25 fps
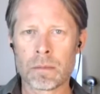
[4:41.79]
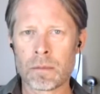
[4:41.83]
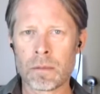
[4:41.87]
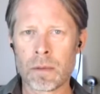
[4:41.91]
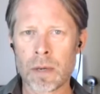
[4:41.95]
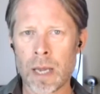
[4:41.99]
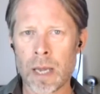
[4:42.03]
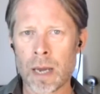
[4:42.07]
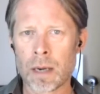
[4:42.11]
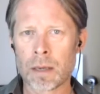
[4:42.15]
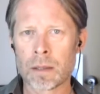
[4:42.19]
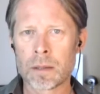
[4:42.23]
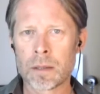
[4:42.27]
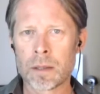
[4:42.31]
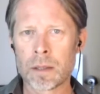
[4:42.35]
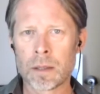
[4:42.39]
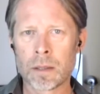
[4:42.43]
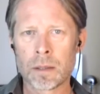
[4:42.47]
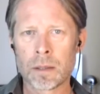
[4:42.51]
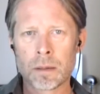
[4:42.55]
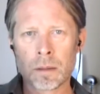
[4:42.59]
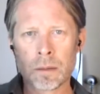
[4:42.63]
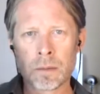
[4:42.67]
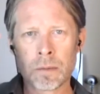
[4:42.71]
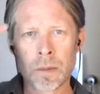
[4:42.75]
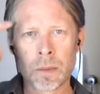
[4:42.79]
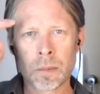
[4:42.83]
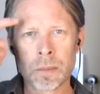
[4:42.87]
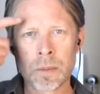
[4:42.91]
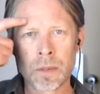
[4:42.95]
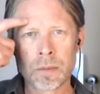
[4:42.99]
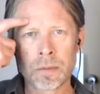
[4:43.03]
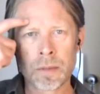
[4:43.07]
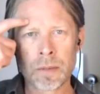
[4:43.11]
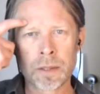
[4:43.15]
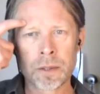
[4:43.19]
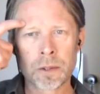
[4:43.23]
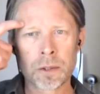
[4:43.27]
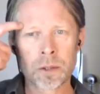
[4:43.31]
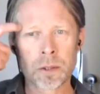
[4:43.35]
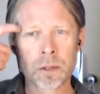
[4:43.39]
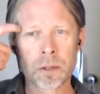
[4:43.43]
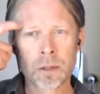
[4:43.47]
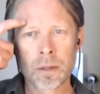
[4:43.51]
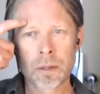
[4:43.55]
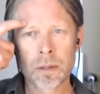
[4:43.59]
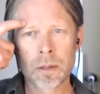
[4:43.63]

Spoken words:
reality, of observation,